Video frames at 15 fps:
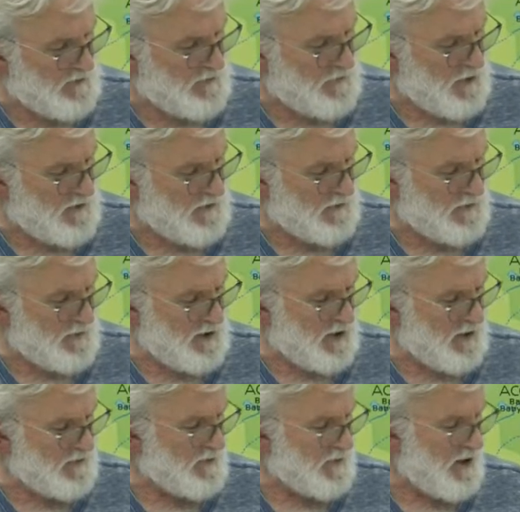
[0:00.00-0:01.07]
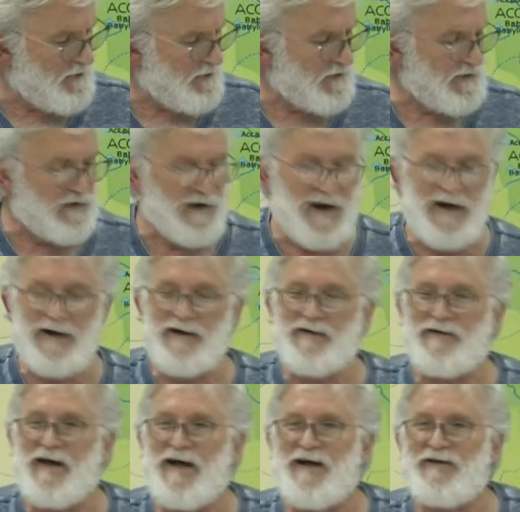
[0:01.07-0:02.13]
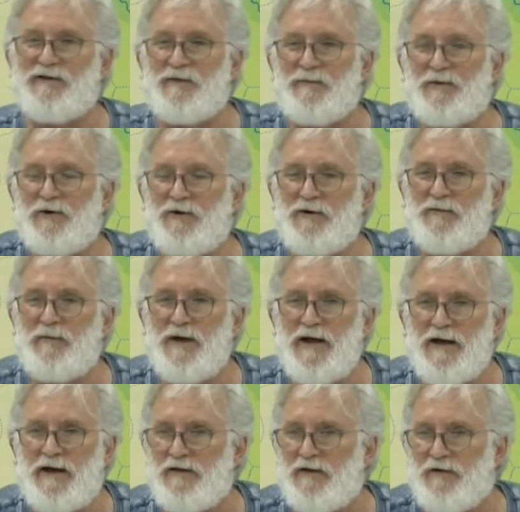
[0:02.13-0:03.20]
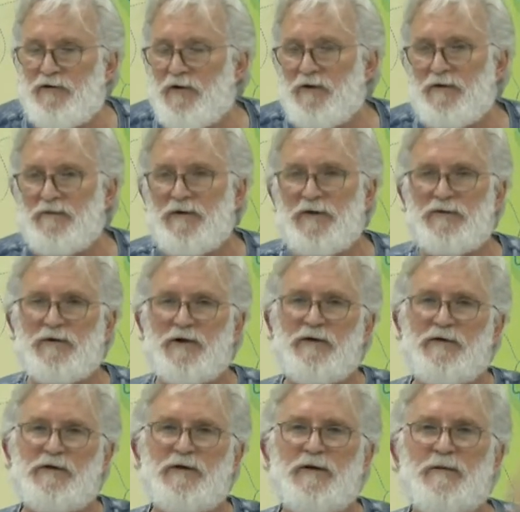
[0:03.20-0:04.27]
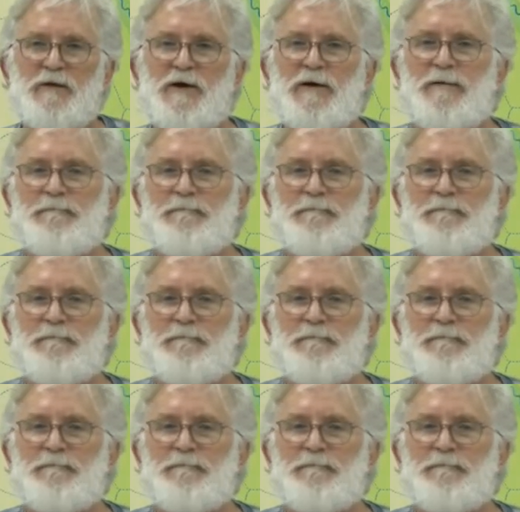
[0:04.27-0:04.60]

wisdom because Moses laid his hands upon me and the children of Israel listened to me.